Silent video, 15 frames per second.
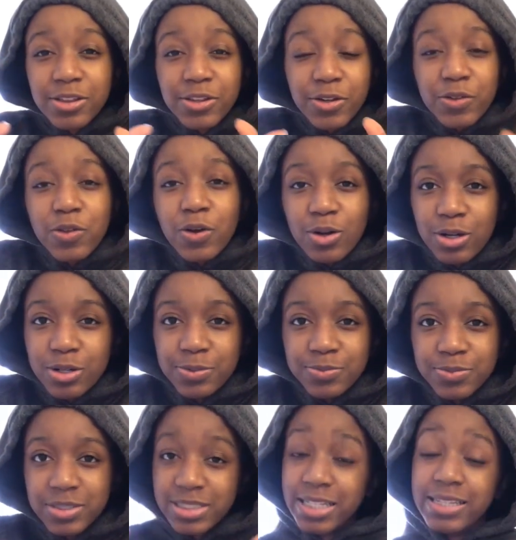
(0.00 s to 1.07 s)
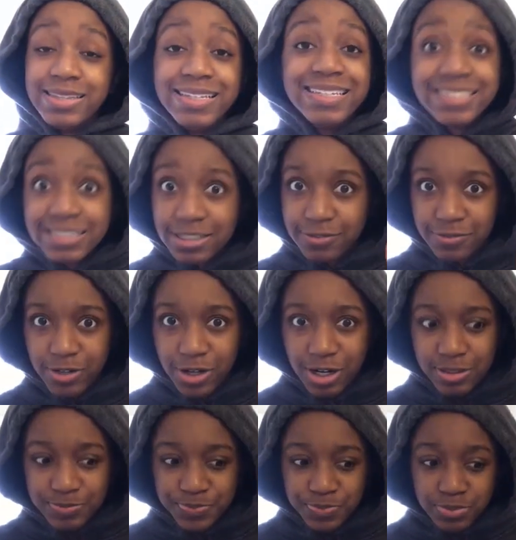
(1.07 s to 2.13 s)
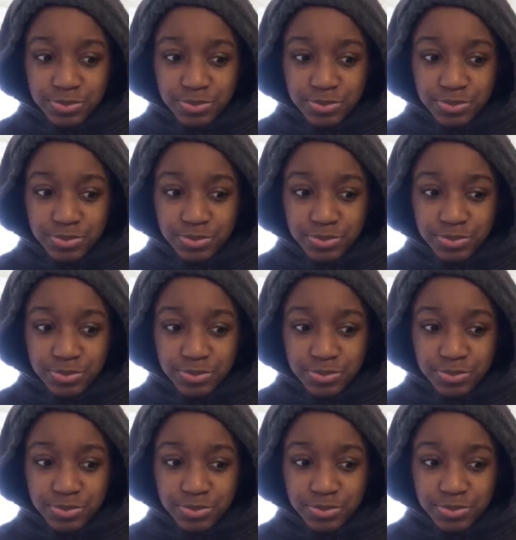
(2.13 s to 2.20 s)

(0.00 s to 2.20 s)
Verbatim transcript: their look, because I literally forgot.